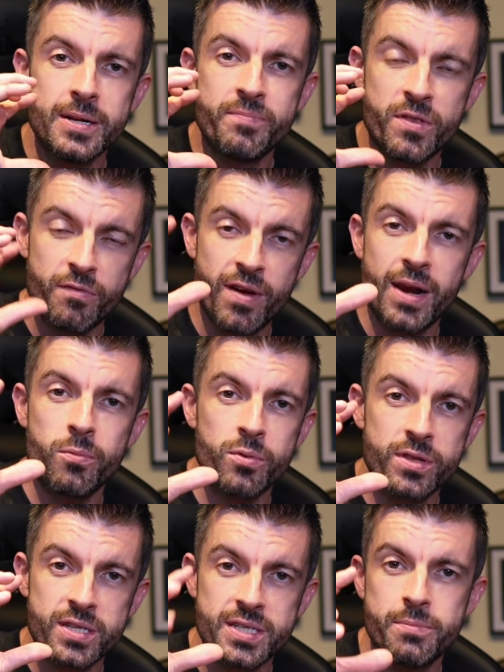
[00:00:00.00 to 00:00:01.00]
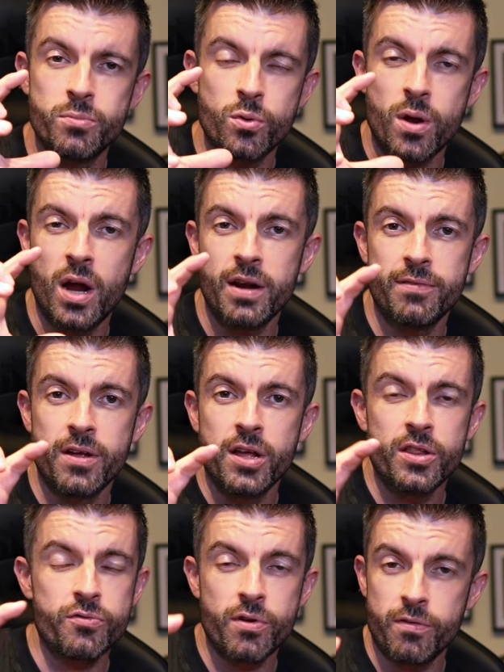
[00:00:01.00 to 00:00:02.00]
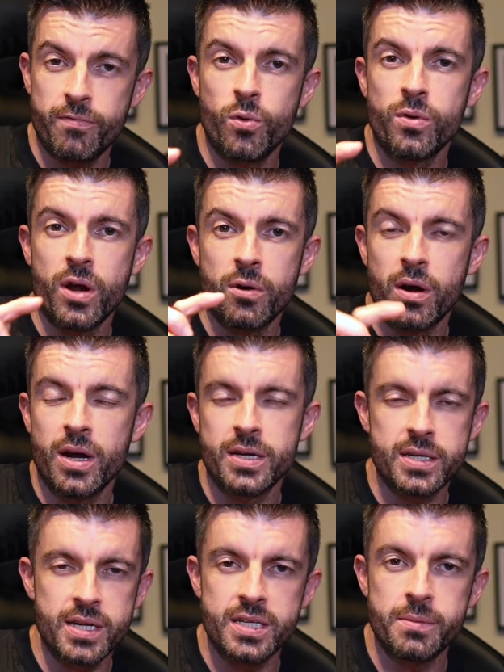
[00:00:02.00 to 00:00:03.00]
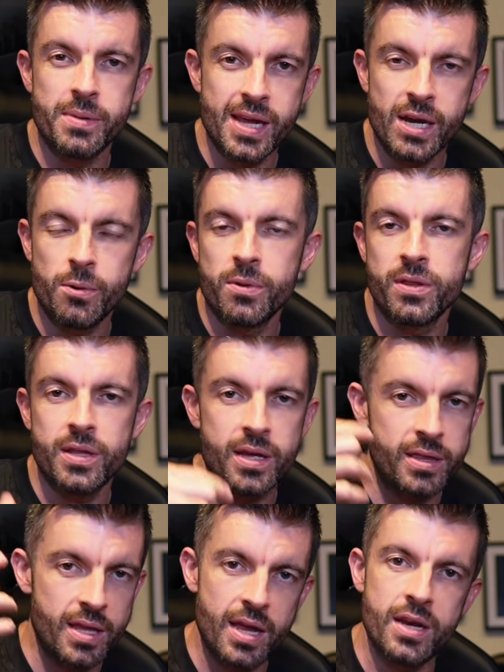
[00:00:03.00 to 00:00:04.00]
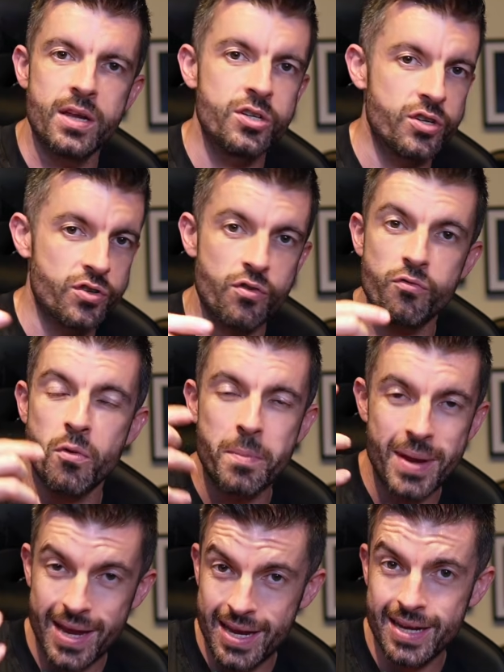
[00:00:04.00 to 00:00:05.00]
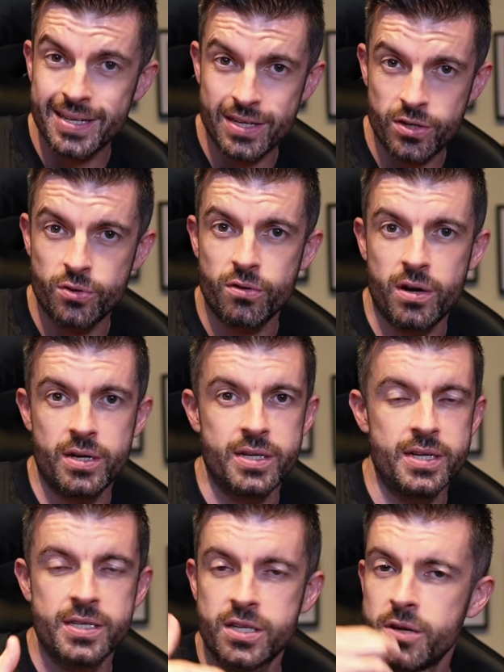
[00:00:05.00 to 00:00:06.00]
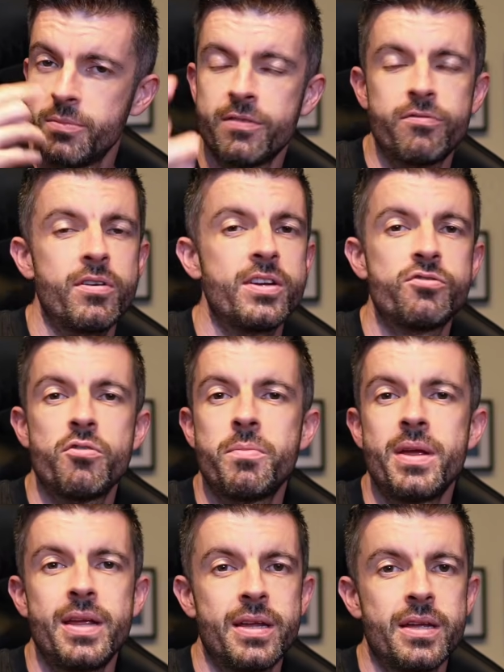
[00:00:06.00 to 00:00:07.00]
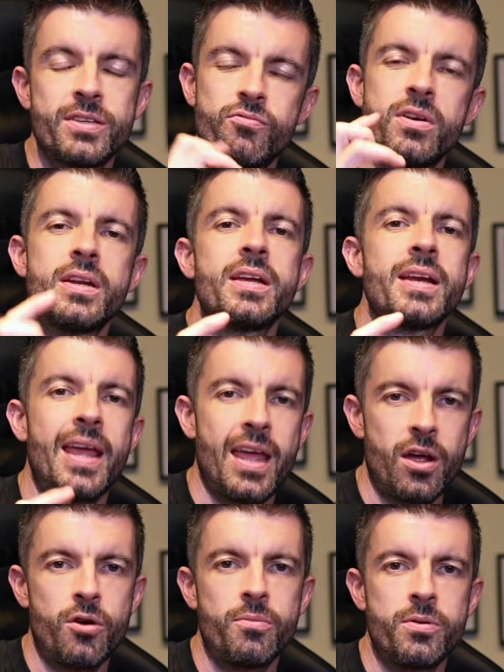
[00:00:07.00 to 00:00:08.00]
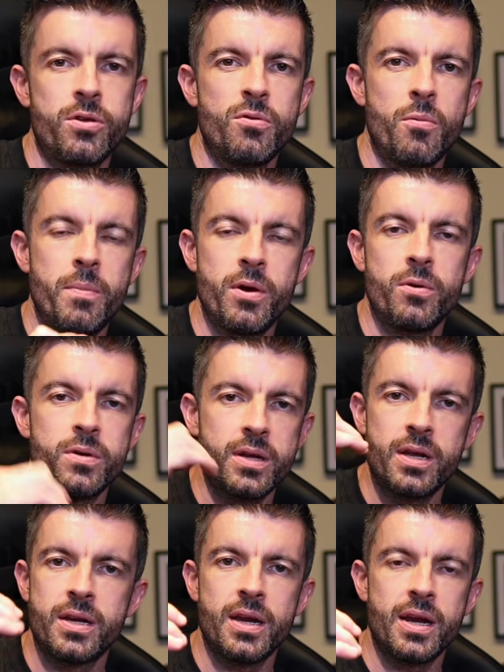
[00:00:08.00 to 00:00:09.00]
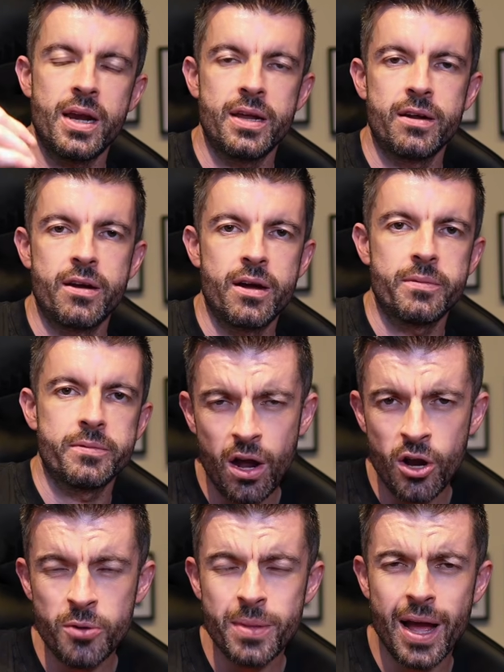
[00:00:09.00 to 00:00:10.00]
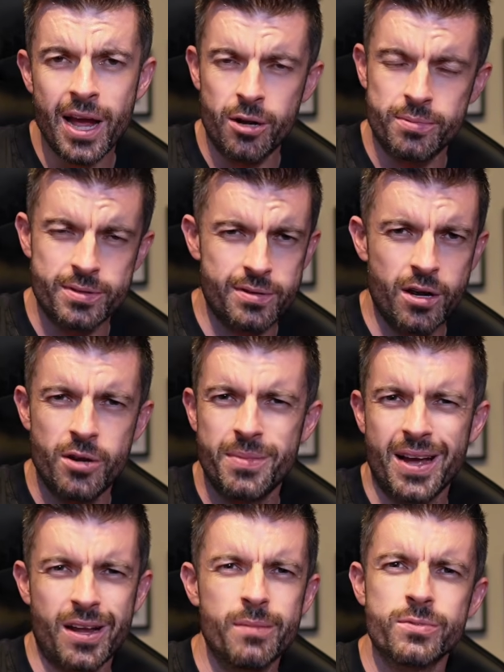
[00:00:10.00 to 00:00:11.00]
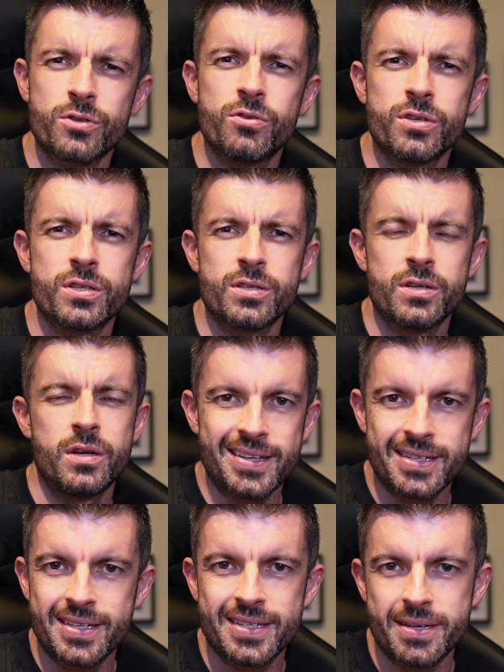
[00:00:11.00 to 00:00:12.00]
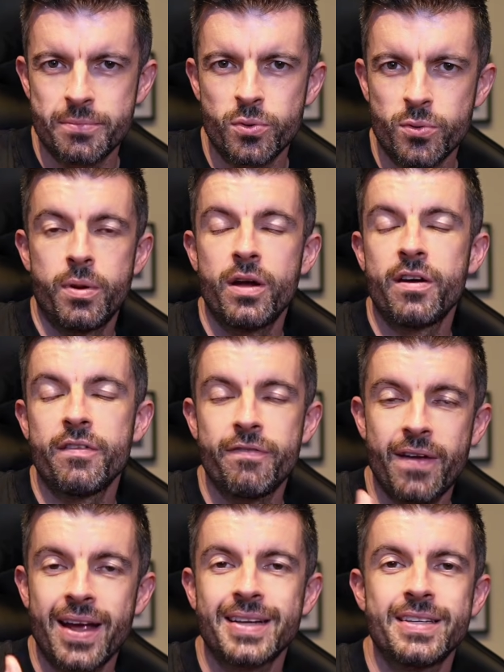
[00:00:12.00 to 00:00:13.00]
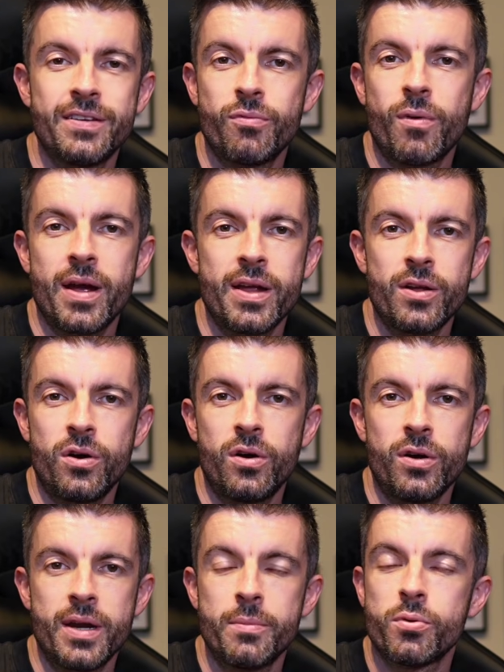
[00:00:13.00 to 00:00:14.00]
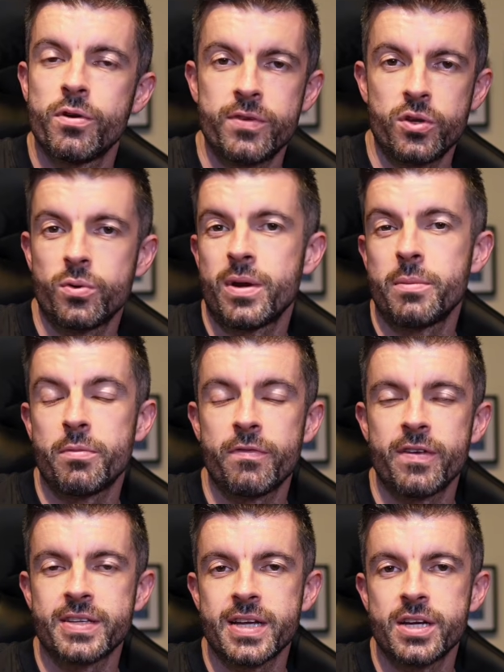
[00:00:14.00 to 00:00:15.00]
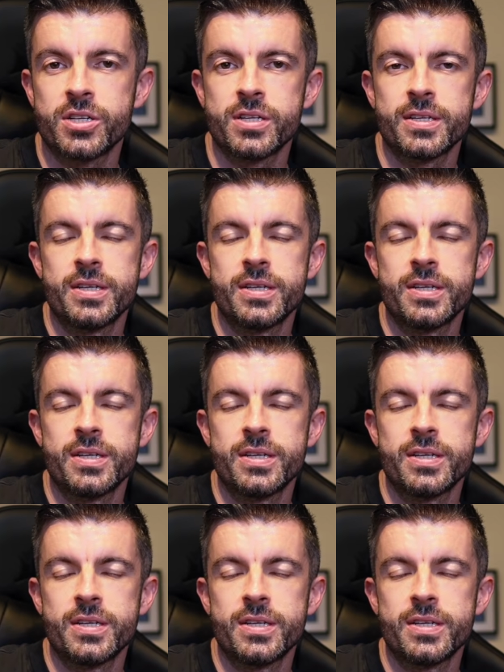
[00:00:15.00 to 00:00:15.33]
develop with a simple kind of 3 or 4 note idea to begin with, and then just repeat your ideas. Don't be afraid to repeat. It's really going to help you build and lay it up. I hope that helps. I hope that comes across as a simple but an effective way on improving your improvisations.